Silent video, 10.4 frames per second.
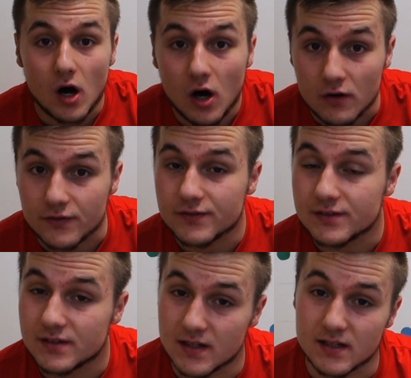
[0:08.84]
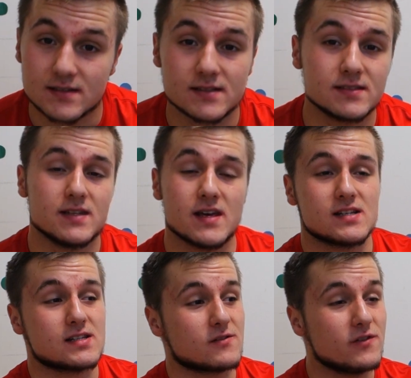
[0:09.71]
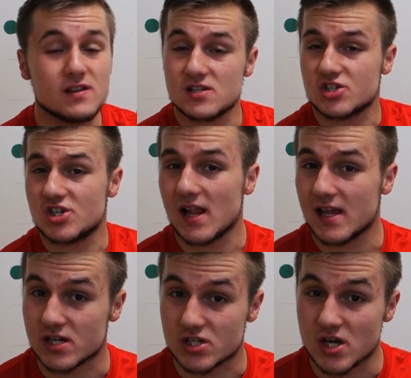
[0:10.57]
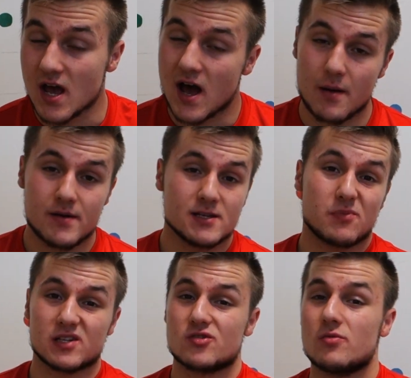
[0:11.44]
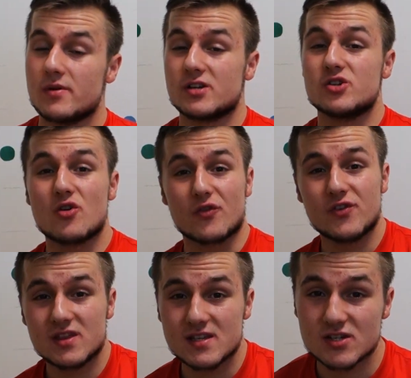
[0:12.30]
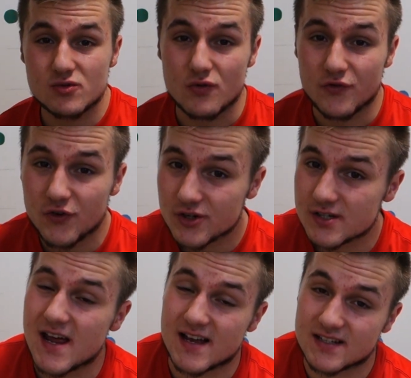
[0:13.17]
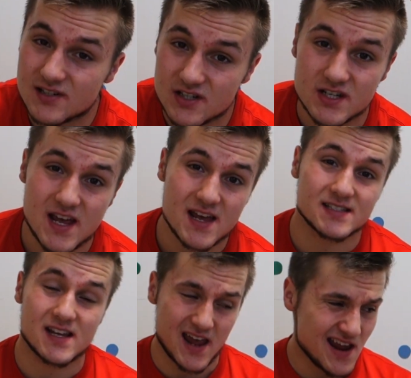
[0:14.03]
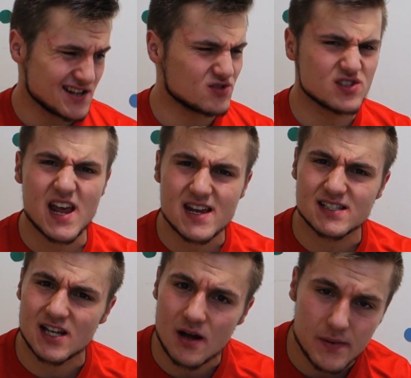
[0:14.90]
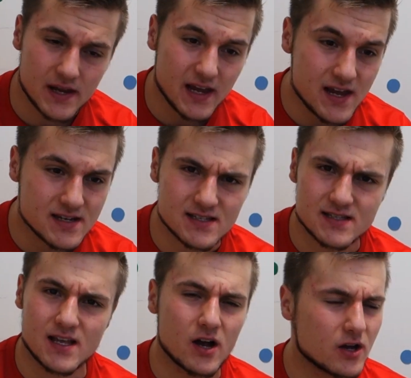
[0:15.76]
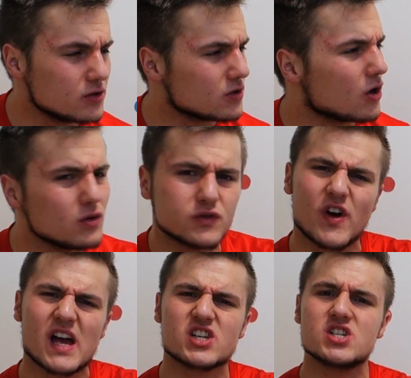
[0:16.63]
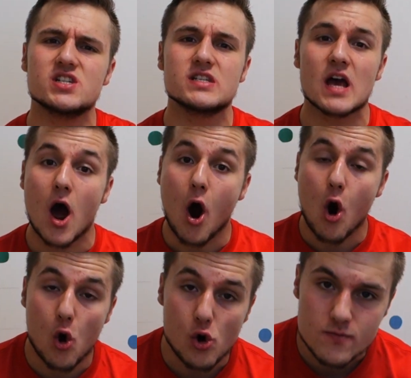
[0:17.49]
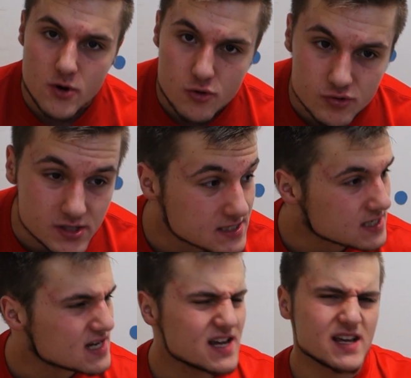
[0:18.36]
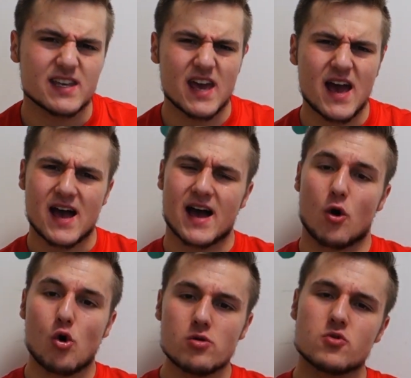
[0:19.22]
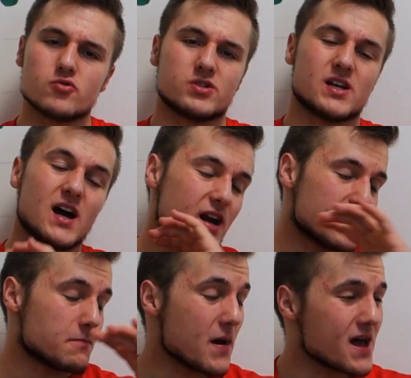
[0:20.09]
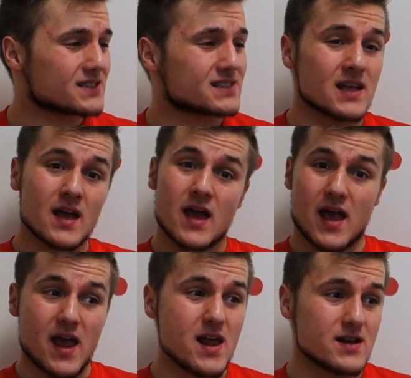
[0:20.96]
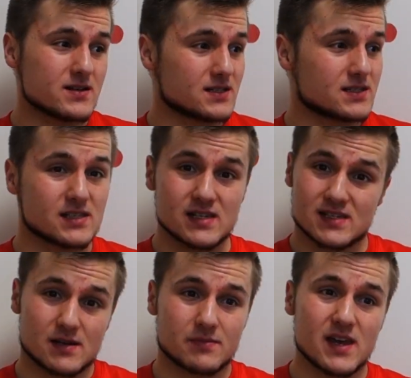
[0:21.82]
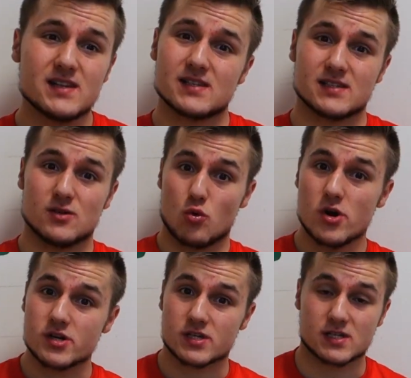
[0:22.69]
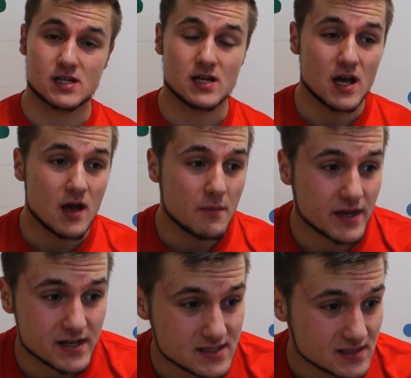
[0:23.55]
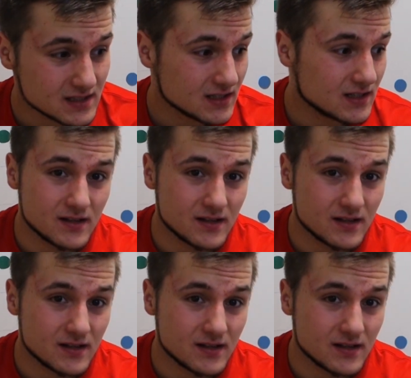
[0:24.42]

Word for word: of the 30 days fitness challenge. I'm Ispas Robert, your fitness guru for the next 30 days and today's topic is the good old fashioned hormones. Yeah, hormones are the best and in some cases the worst because